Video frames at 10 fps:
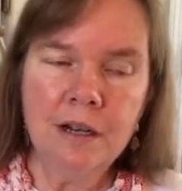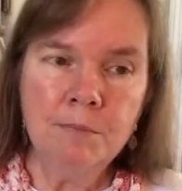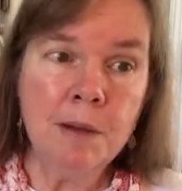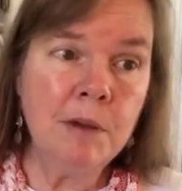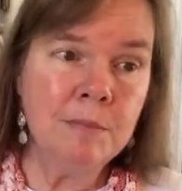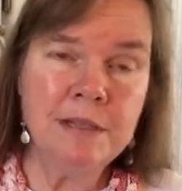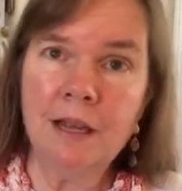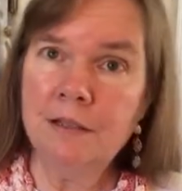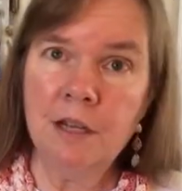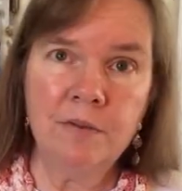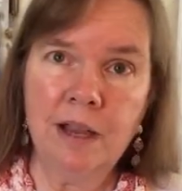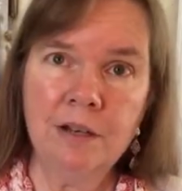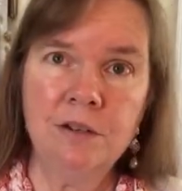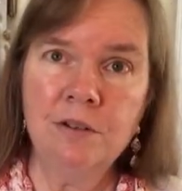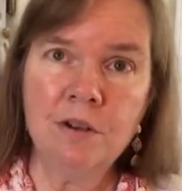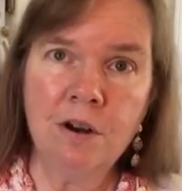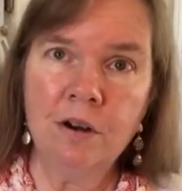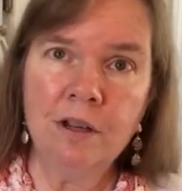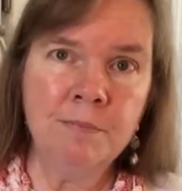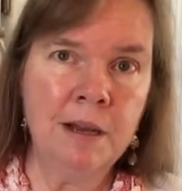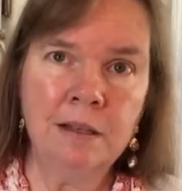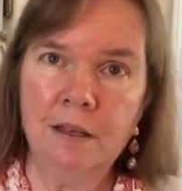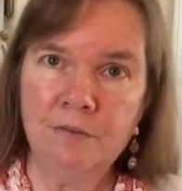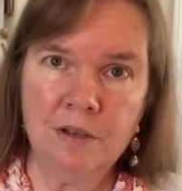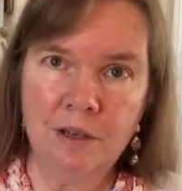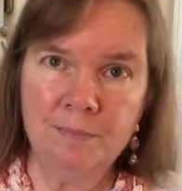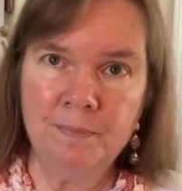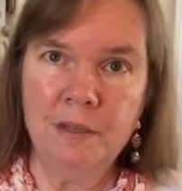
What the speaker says: My mom and dad never had a new car in my lifetime.